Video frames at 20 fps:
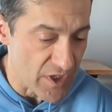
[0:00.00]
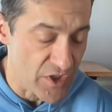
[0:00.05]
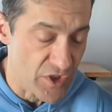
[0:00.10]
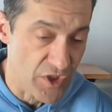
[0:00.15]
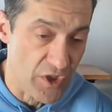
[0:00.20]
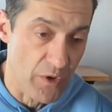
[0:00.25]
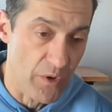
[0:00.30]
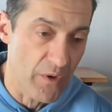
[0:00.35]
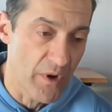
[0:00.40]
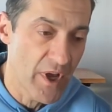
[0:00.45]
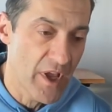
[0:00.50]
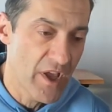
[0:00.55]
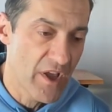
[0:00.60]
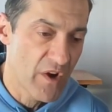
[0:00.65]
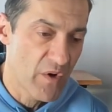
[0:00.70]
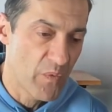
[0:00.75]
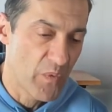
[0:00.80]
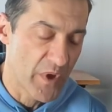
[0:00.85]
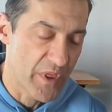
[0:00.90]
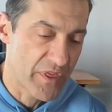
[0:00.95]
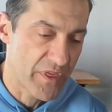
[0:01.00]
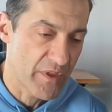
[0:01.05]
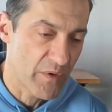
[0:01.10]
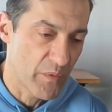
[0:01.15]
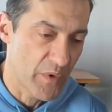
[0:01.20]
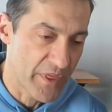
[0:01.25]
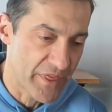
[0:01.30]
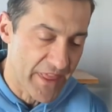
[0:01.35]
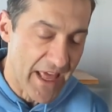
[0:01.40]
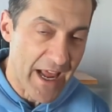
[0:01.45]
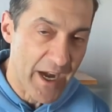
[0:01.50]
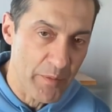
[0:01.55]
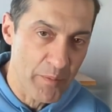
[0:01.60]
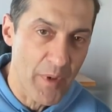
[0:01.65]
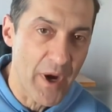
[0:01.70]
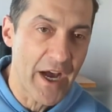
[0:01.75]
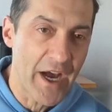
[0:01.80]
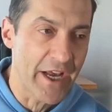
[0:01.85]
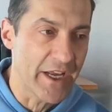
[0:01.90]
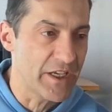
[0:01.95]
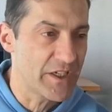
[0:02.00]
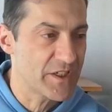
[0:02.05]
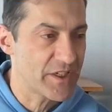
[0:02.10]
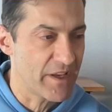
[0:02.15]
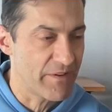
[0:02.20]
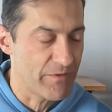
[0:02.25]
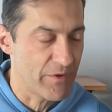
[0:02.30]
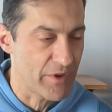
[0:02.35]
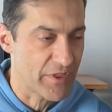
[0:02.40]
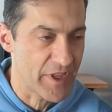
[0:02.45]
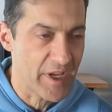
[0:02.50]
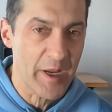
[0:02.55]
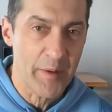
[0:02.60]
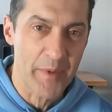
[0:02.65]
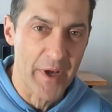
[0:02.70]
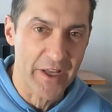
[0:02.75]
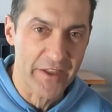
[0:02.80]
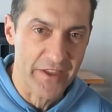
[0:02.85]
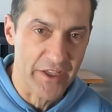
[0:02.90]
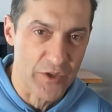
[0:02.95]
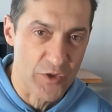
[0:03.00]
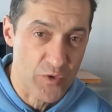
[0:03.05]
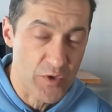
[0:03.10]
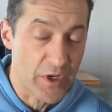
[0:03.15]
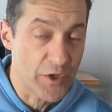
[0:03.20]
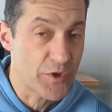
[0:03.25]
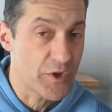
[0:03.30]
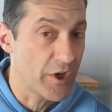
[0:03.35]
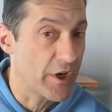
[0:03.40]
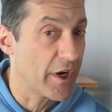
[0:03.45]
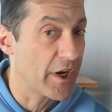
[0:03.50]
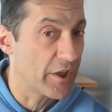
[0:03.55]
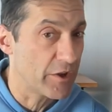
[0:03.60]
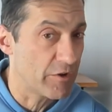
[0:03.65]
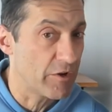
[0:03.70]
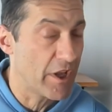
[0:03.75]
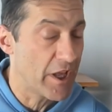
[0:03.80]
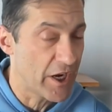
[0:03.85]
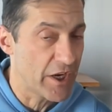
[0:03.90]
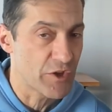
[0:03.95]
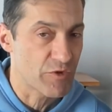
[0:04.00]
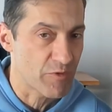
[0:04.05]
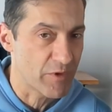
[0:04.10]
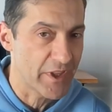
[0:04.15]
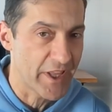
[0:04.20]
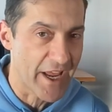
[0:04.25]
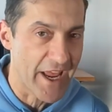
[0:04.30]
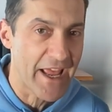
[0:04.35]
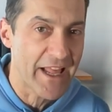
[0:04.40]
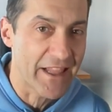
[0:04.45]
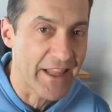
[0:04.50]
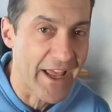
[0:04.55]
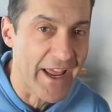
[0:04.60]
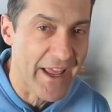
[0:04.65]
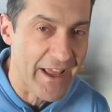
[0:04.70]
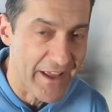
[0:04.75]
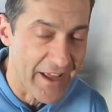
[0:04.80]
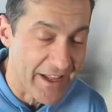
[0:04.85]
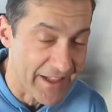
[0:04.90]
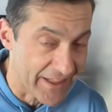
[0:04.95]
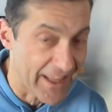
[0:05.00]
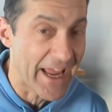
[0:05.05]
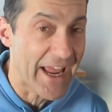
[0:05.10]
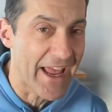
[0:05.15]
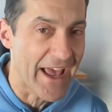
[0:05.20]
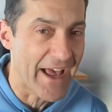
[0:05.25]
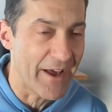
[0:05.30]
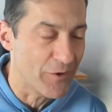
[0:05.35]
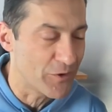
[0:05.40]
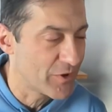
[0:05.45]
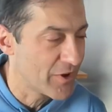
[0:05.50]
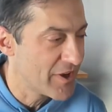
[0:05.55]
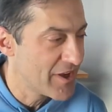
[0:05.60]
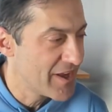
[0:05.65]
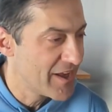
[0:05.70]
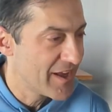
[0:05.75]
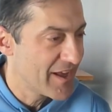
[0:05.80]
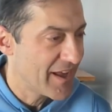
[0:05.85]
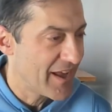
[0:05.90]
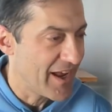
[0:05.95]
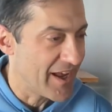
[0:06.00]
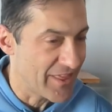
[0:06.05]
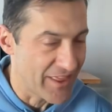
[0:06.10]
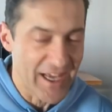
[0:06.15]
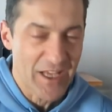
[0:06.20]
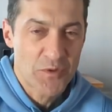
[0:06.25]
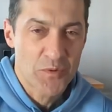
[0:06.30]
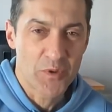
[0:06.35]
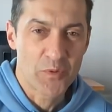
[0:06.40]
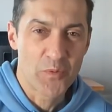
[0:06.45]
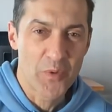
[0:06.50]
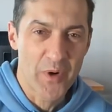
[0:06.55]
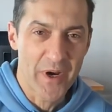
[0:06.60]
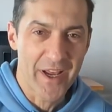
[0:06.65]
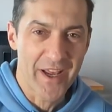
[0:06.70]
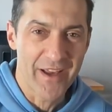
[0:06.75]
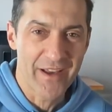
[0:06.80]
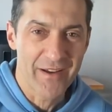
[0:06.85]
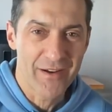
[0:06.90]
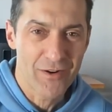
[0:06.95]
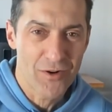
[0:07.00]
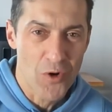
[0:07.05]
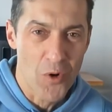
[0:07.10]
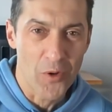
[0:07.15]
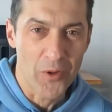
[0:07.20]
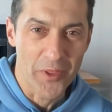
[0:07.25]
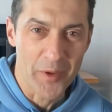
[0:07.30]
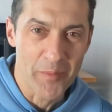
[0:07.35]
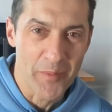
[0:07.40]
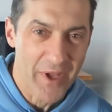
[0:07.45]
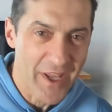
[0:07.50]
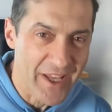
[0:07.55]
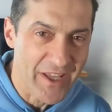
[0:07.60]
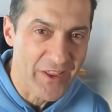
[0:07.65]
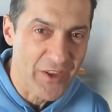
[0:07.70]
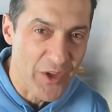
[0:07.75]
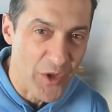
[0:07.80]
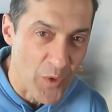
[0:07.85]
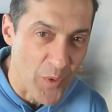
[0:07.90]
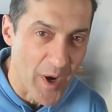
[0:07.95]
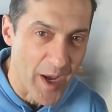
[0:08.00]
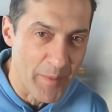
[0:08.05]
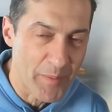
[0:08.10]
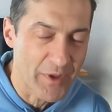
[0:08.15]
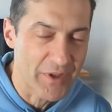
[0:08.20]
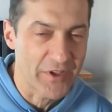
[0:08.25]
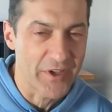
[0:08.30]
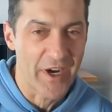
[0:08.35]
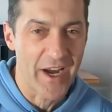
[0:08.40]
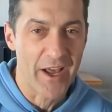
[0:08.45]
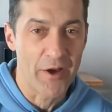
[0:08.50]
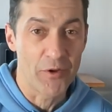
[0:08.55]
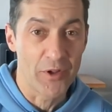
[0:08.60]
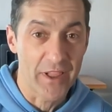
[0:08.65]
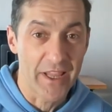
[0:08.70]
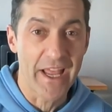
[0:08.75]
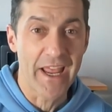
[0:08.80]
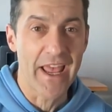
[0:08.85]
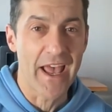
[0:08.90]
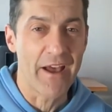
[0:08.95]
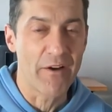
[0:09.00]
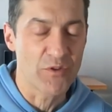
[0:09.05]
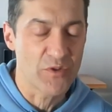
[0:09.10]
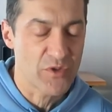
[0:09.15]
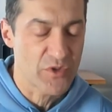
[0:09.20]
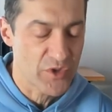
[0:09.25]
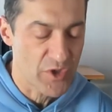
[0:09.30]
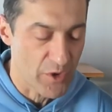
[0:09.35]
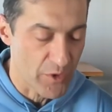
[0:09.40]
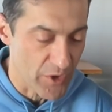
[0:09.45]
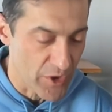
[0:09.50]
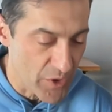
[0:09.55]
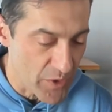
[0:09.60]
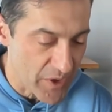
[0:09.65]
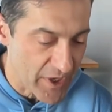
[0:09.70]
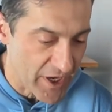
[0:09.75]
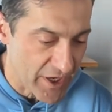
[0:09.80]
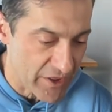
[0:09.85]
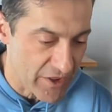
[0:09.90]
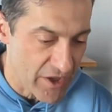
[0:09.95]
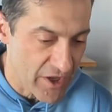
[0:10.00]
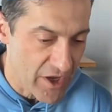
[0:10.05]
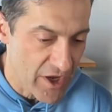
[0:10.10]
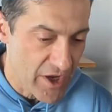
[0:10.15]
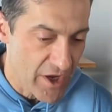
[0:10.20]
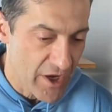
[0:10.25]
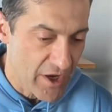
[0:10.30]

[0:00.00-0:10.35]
So with with that in mind, if you think about that structure, it, it is really a, lay, a layout. And that's what we call them in UI Builder now, layouts. So you can